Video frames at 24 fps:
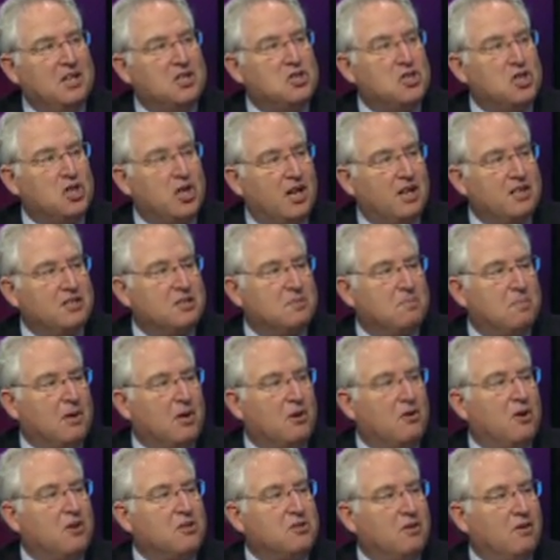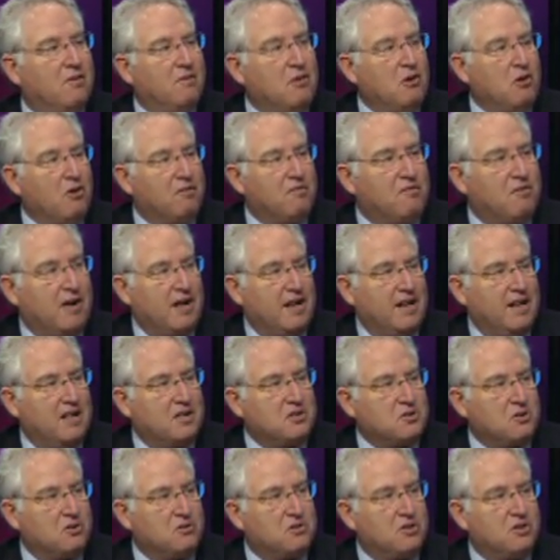just because of your
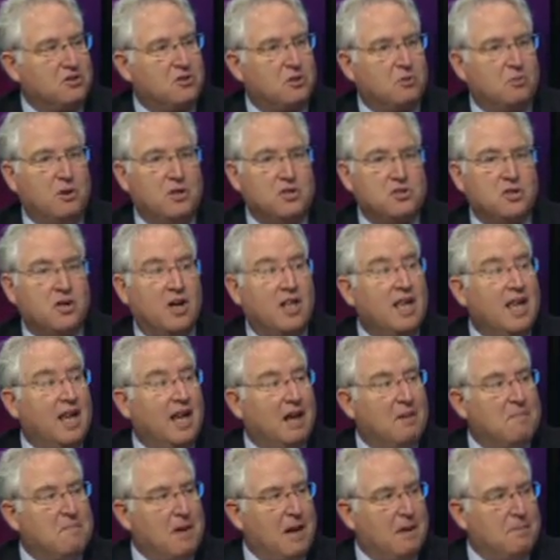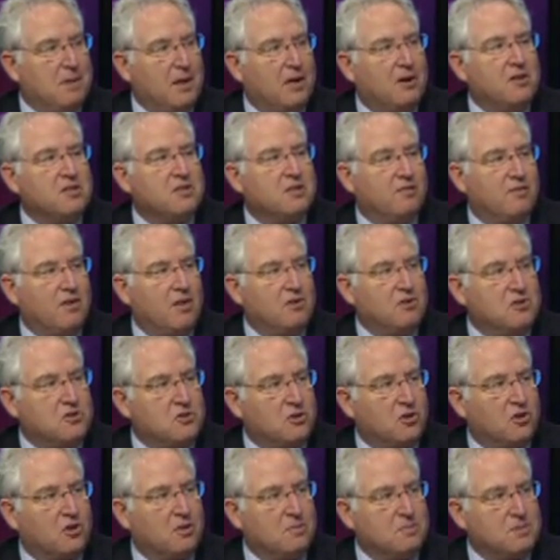financial situation. It may be because of other
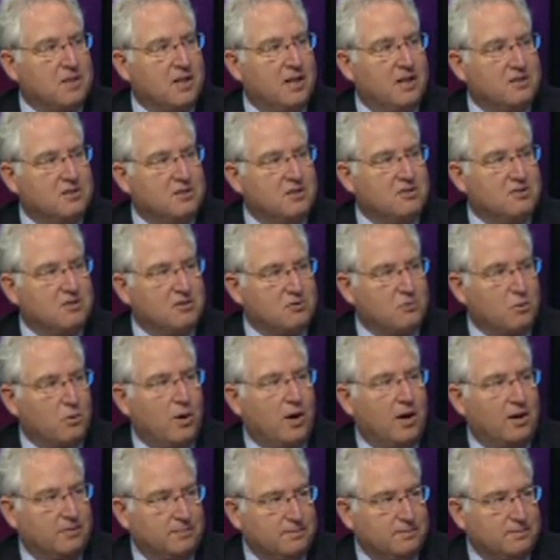circumstances as well.